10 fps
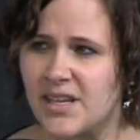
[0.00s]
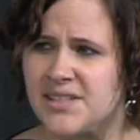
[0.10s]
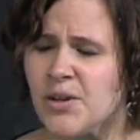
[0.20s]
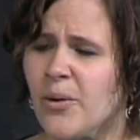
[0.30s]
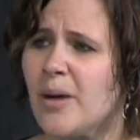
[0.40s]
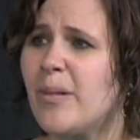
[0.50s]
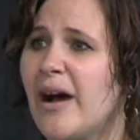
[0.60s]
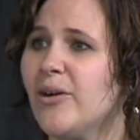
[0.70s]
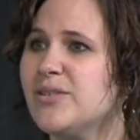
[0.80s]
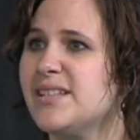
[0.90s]
So
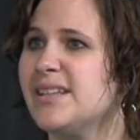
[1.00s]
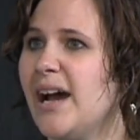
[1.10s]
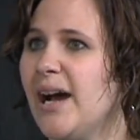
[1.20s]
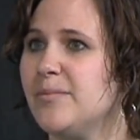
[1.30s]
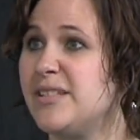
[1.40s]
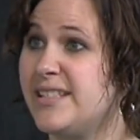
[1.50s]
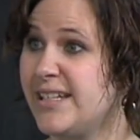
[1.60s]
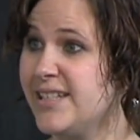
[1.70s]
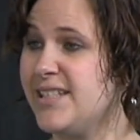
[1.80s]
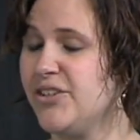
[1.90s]
about
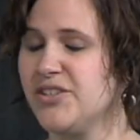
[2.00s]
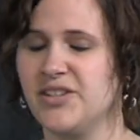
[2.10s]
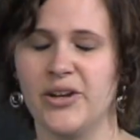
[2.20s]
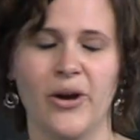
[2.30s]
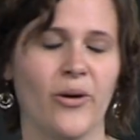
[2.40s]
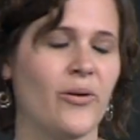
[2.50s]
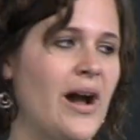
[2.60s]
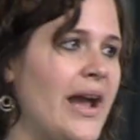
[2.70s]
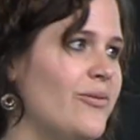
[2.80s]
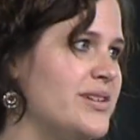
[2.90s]
6 years ago,
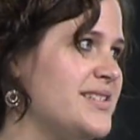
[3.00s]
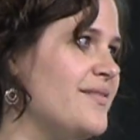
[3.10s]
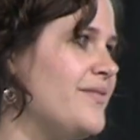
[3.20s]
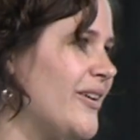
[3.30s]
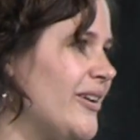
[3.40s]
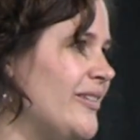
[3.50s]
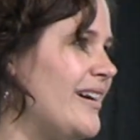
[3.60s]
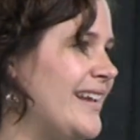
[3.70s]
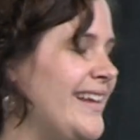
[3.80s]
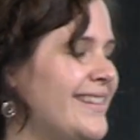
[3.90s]
I was very
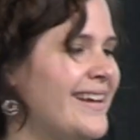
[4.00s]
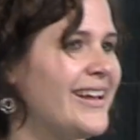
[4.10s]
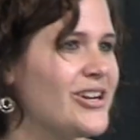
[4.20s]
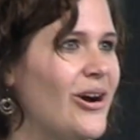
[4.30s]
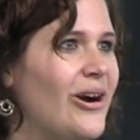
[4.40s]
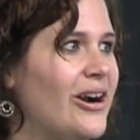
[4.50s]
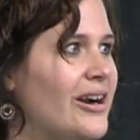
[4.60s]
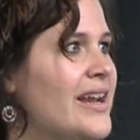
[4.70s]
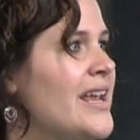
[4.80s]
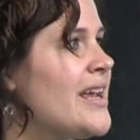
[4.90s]
lucky that
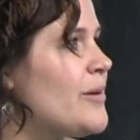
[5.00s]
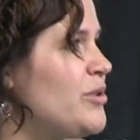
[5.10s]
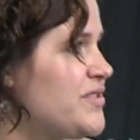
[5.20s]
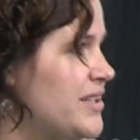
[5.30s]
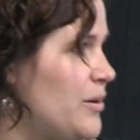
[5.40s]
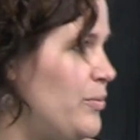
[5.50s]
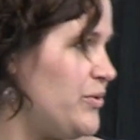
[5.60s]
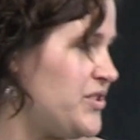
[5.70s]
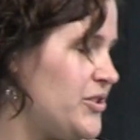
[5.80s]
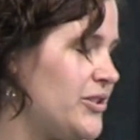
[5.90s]
our music
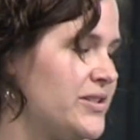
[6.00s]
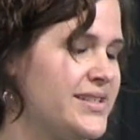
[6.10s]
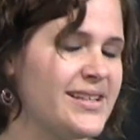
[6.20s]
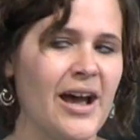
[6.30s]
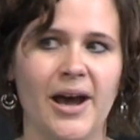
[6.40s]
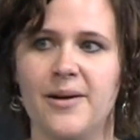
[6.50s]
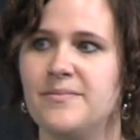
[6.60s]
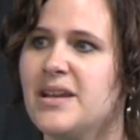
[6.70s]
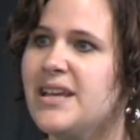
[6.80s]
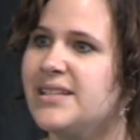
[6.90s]
boosters
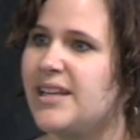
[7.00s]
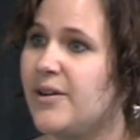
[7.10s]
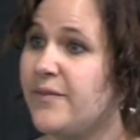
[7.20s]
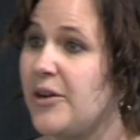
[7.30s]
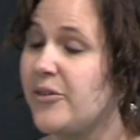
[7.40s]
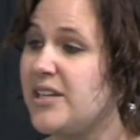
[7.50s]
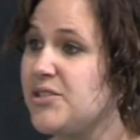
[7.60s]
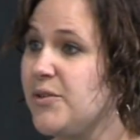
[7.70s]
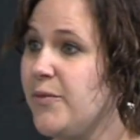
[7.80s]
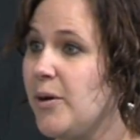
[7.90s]
did a
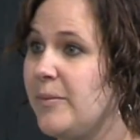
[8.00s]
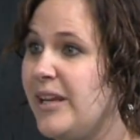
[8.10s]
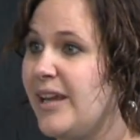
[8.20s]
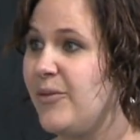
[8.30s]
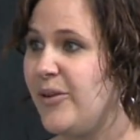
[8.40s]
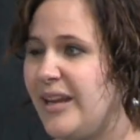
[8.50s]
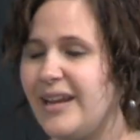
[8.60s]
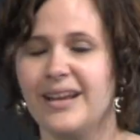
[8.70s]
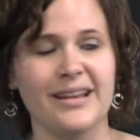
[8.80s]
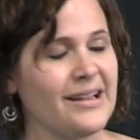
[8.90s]
fundraiser for me, and
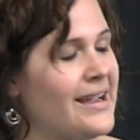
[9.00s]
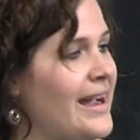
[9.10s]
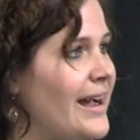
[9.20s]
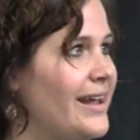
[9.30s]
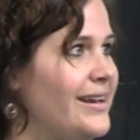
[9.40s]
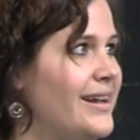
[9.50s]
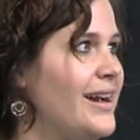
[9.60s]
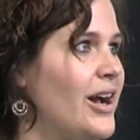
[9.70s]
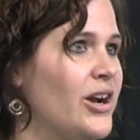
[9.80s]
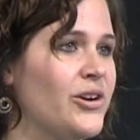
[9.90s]
we had
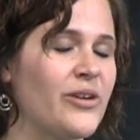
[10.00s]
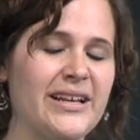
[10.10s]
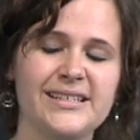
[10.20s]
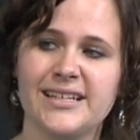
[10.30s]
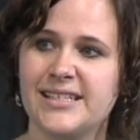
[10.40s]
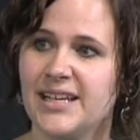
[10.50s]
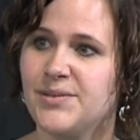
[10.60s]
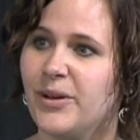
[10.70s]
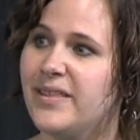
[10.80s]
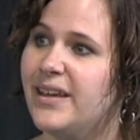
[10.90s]
great success
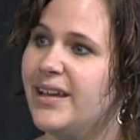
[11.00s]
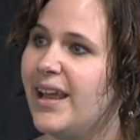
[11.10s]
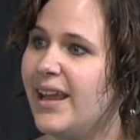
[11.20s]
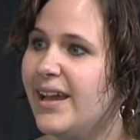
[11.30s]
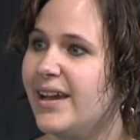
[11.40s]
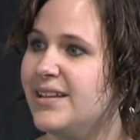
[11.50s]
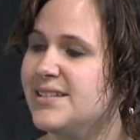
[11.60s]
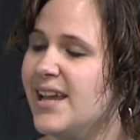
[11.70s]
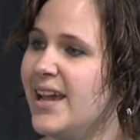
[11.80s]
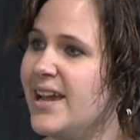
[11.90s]
with it, and